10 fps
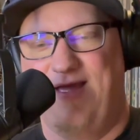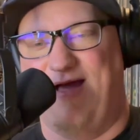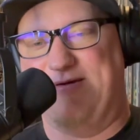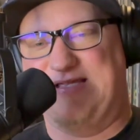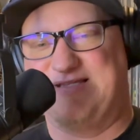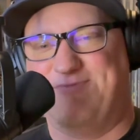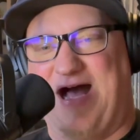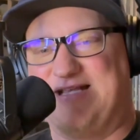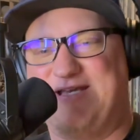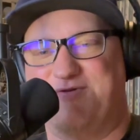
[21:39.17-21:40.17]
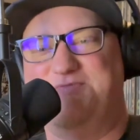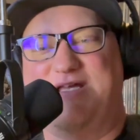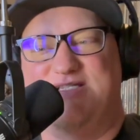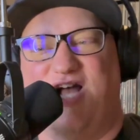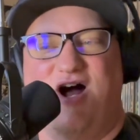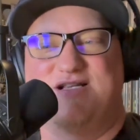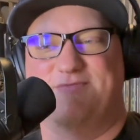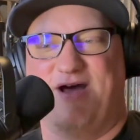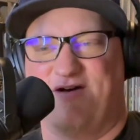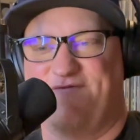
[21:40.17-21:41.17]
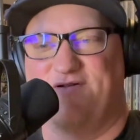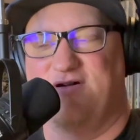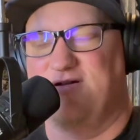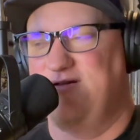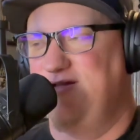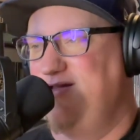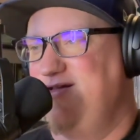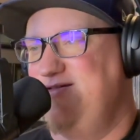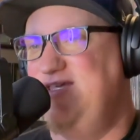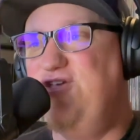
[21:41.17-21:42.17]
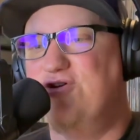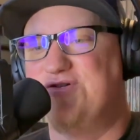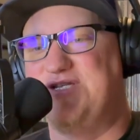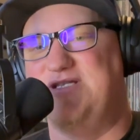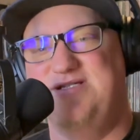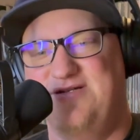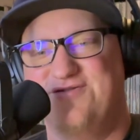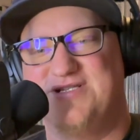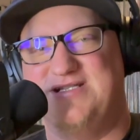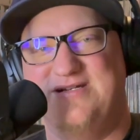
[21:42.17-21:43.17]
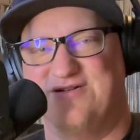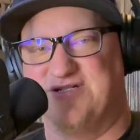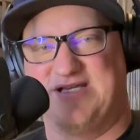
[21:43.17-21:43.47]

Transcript: I mean, this box set was being talked about for years and years and years.